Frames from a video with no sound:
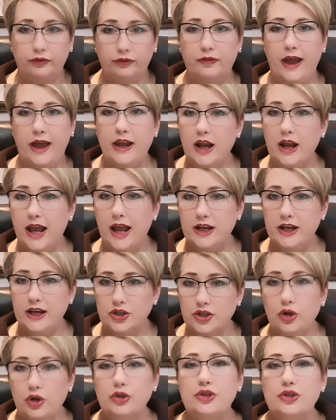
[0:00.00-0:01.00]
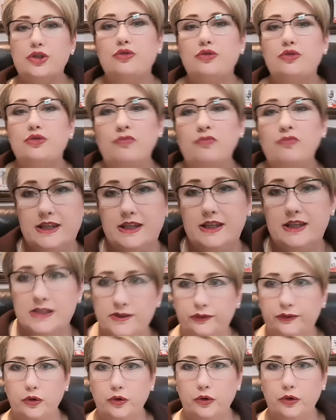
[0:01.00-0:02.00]
and told to rest
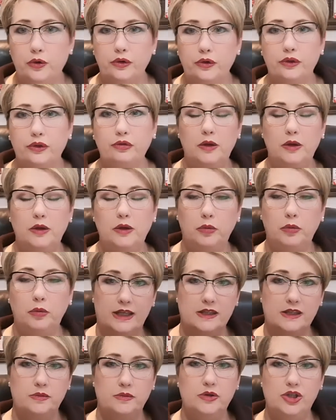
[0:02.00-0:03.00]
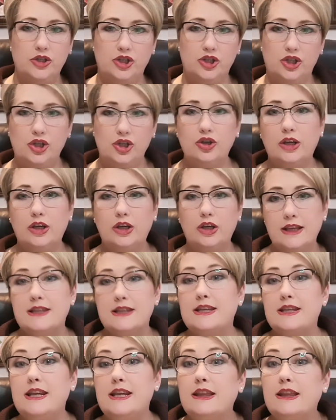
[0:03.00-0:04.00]
for 3 weeks, which you can
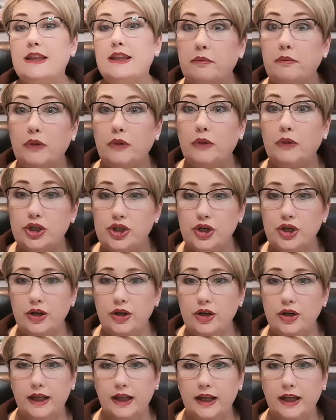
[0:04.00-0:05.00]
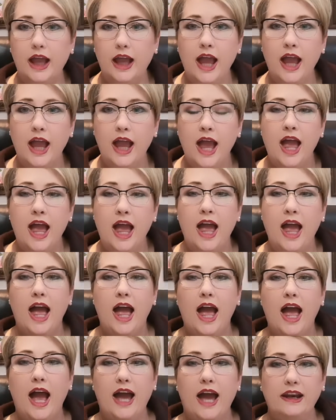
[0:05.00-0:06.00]
see that I'm not doing.
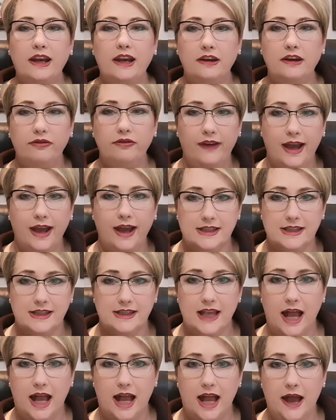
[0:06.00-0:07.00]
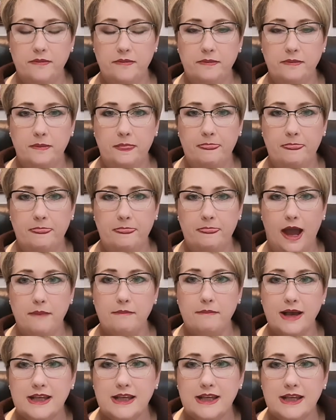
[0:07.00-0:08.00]
And in fact, I
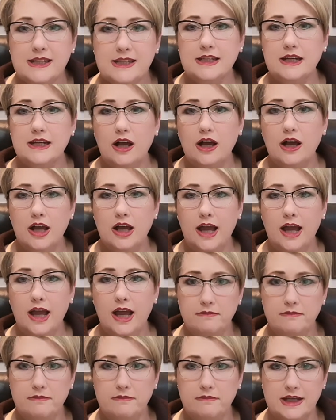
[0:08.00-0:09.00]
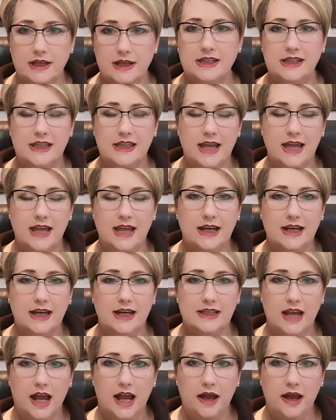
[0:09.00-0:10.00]
must admit
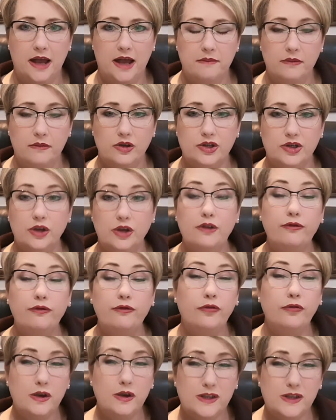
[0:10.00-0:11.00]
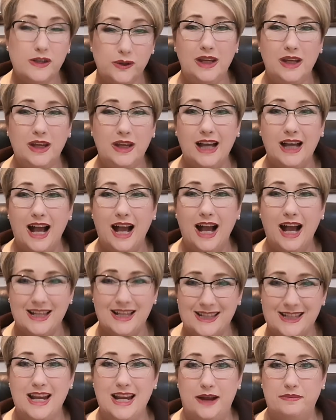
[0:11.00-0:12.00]
that so the first week I
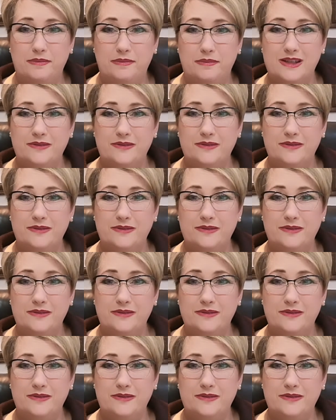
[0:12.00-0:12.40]
slept.